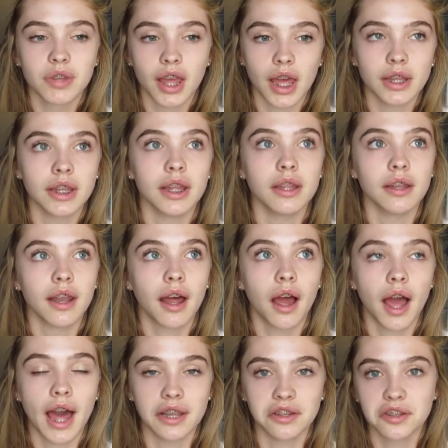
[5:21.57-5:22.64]
and then
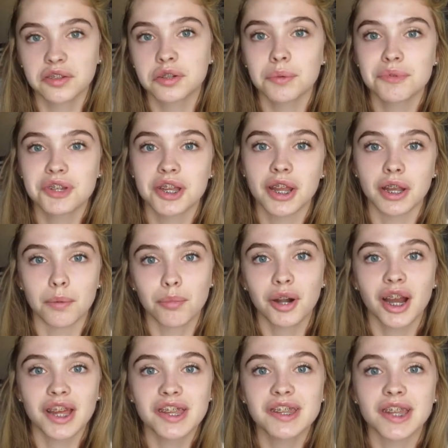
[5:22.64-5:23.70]
add a description and a
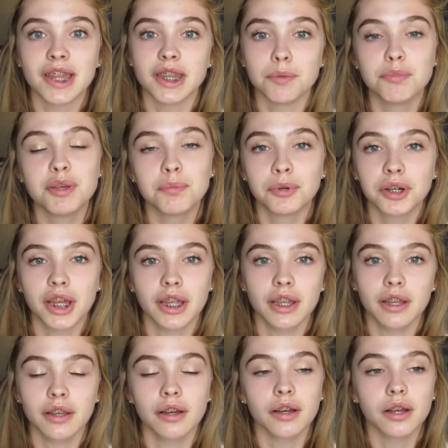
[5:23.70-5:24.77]
price, and then people
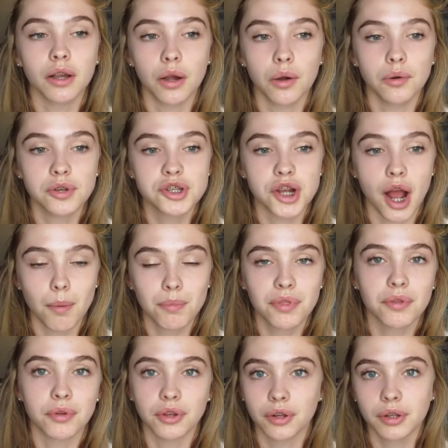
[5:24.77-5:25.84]
can go shop
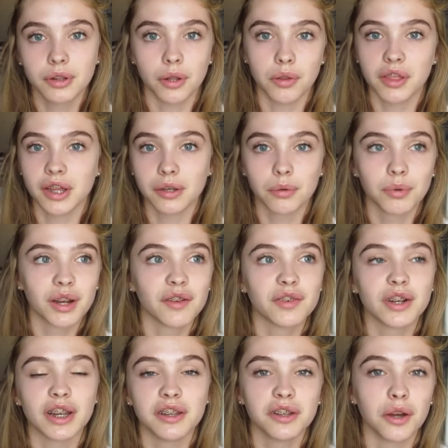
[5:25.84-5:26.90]
through your clothing or whatever
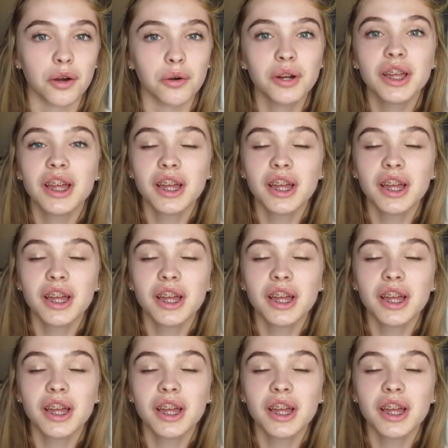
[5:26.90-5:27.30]
and go